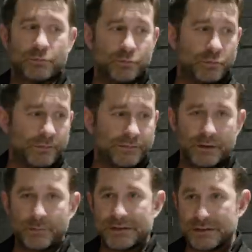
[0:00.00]
to pool
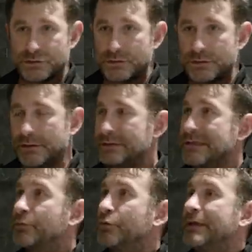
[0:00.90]
therapy is the
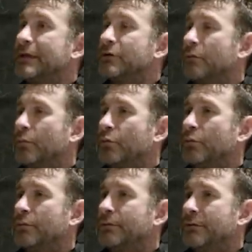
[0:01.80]
deeper you get into a pool,